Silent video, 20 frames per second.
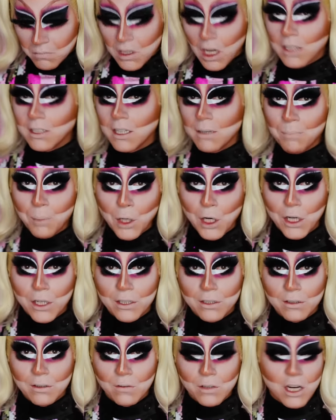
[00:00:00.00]
Doesn't
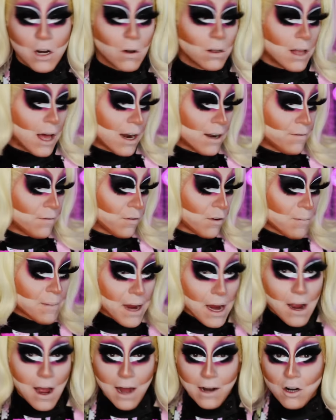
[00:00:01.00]
burn. You know, a lot of, for
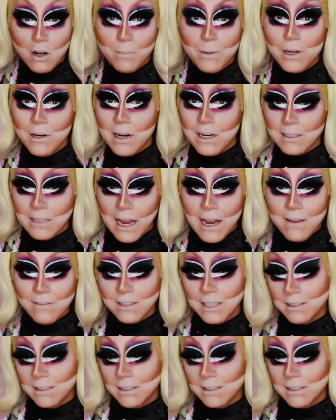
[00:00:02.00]
me, I don't know about you guys, I have